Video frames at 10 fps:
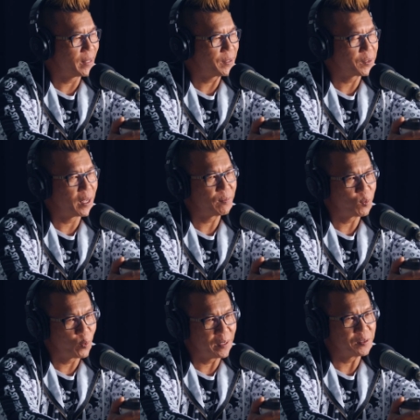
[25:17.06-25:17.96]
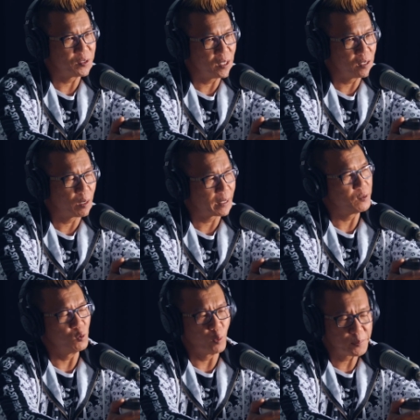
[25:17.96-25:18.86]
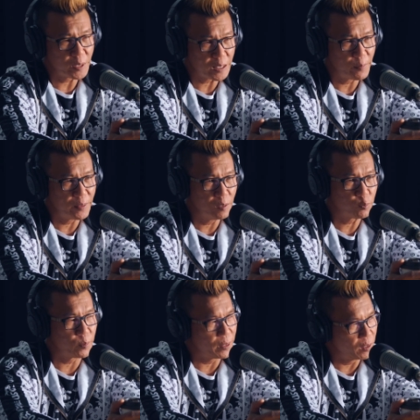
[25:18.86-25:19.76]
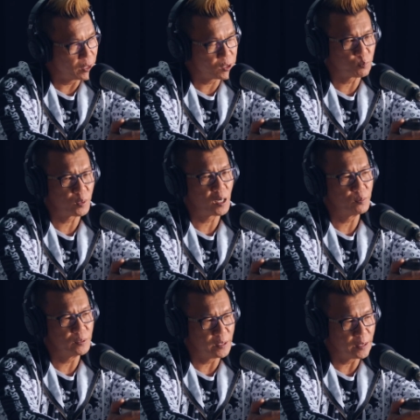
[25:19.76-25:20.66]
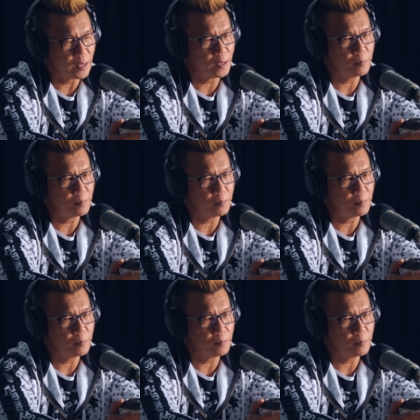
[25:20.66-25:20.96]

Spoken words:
think you're going to have to wait and see. I got a new website coming out. We're going to be launching probably